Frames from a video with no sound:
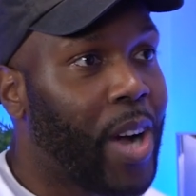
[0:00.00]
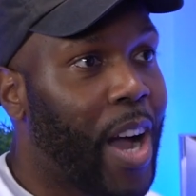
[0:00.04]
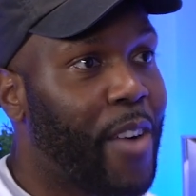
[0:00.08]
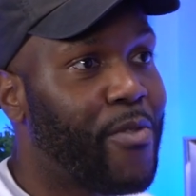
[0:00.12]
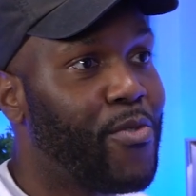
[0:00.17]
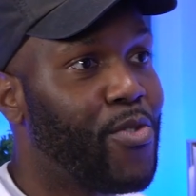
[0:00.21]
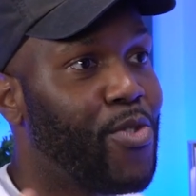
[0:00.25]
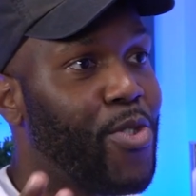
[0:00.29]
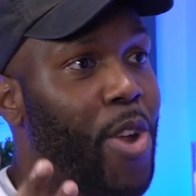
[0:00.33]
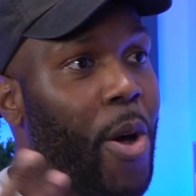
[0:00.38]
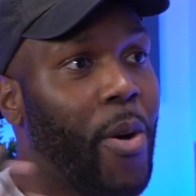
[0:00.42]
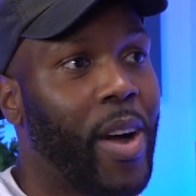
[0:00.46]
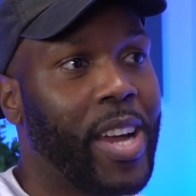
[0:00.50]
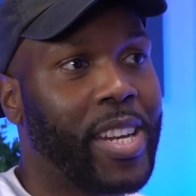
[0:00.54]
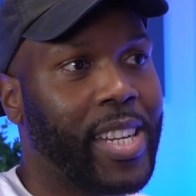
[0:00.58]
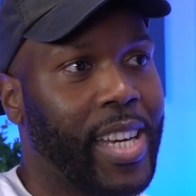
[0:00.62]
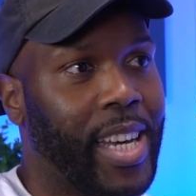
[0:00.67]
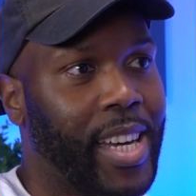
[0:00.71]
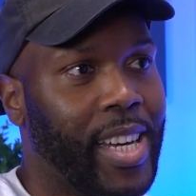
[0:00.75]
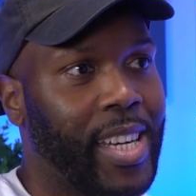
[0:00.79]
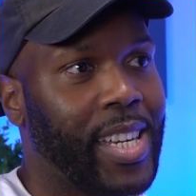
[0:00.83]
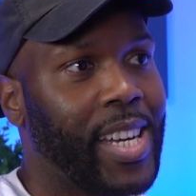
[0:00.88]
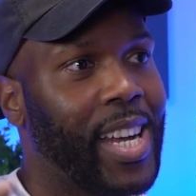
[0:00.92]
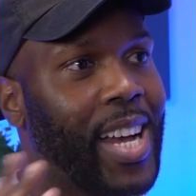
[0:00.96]
I have no
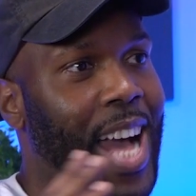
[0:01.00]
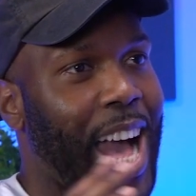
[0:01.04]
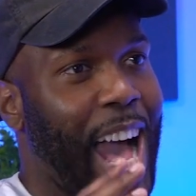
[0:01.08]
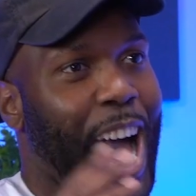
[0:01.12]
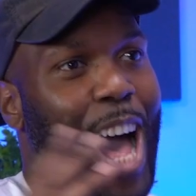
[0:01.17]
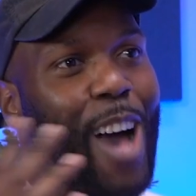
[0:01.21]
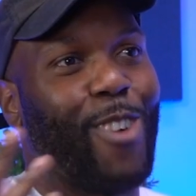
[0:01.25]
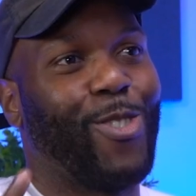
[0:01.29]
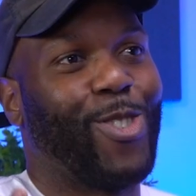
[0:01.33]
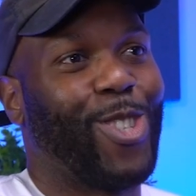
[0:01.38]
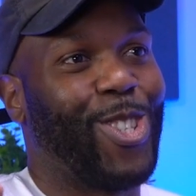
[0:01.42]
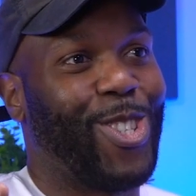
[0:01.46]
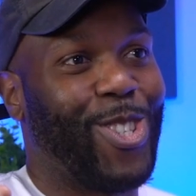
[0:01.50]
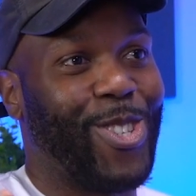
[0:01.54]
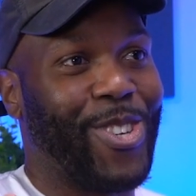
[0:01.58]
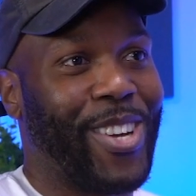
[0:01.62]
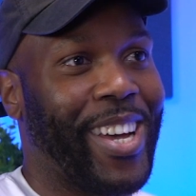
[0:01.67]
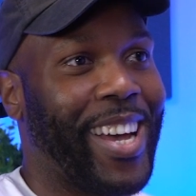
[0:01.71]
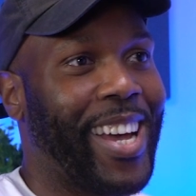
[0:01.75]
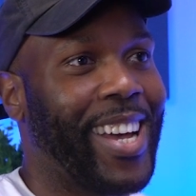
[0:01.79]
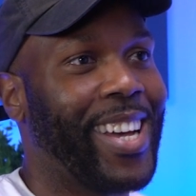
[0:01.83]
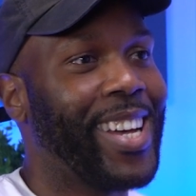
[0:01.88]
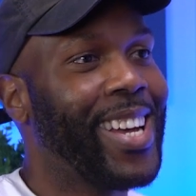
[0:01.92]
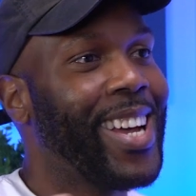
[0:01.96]
idea how to do
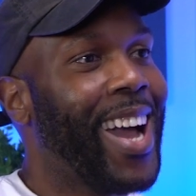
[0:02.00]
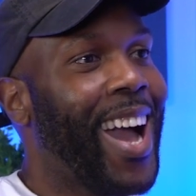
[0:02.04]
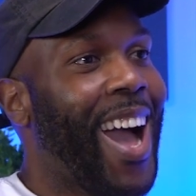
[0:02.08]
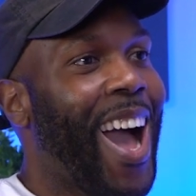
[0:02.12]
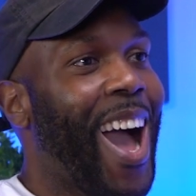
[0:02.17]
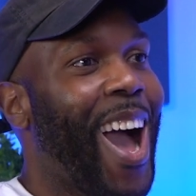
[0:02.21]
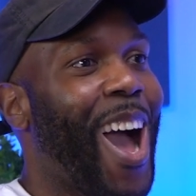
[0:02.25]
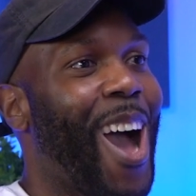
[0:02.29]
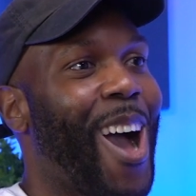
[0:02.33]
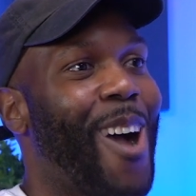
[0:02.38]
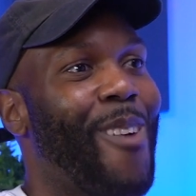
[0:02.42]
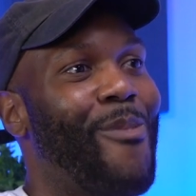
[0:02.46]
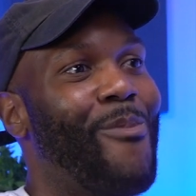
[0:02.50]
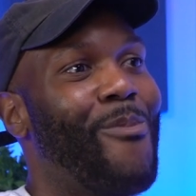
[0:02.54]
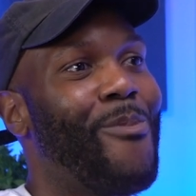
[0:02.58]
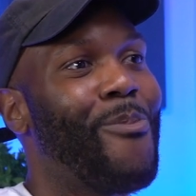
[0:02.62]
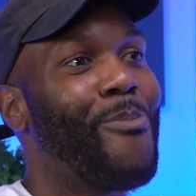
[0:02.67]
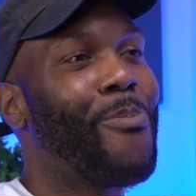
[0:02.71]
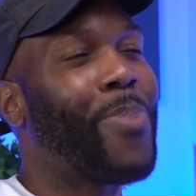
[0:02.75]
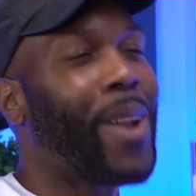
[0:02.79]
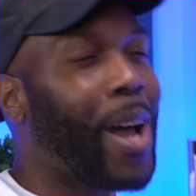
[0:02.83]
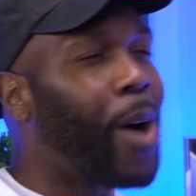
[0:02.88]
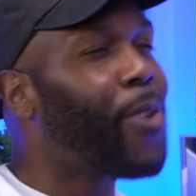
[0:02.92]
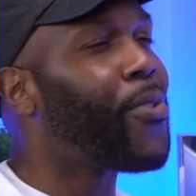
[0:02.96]
it,
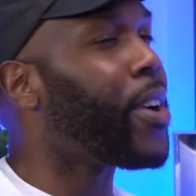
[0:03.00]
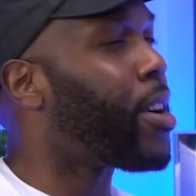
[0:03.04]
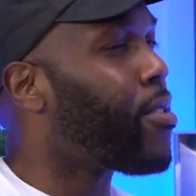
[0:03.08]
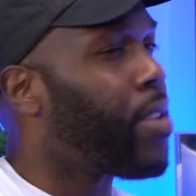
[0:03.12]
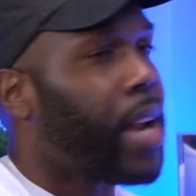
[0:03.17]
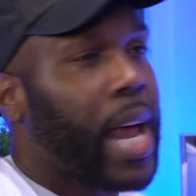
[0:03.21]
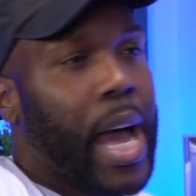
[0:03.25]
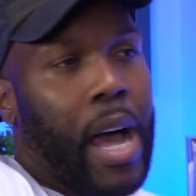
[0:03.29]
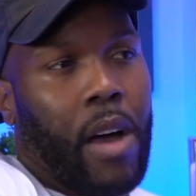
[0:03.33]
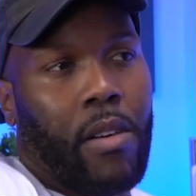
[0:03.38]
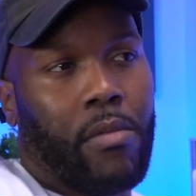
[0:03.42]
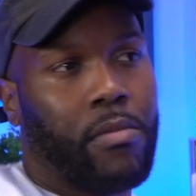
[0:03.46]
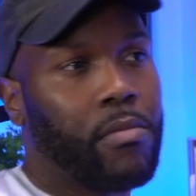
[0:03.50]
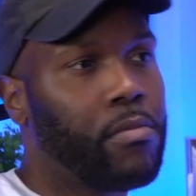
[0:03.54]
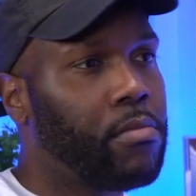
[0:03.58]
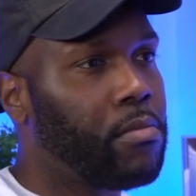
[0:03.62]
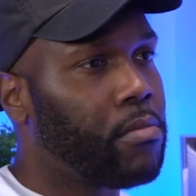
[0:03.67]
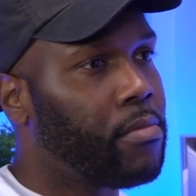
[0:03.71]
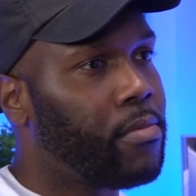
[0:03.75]
but I'll figure it out.